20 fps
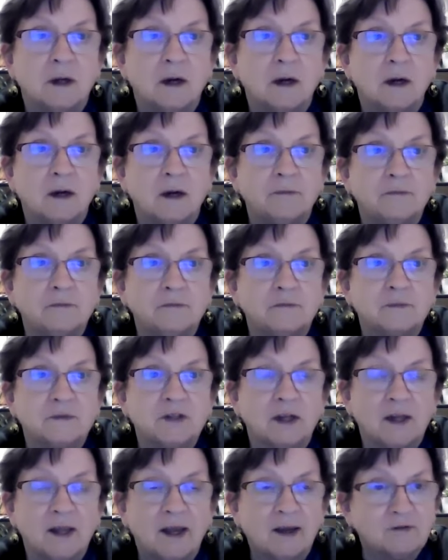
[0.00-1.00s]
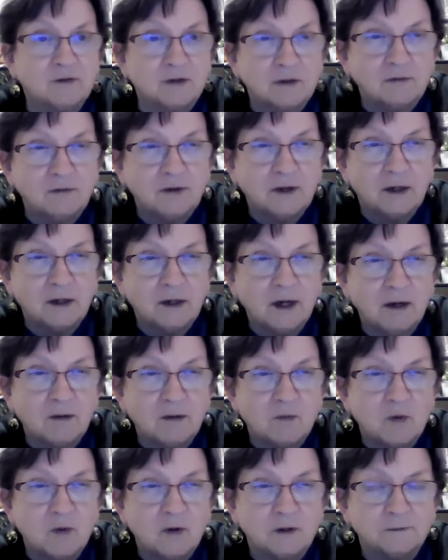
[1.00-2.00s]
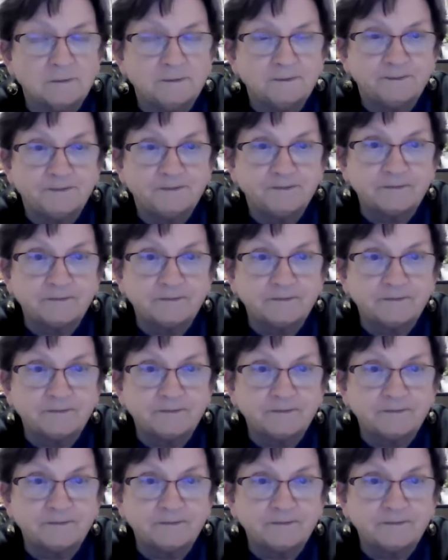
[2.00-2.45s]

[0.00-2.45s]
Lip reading: till after the Vietnam War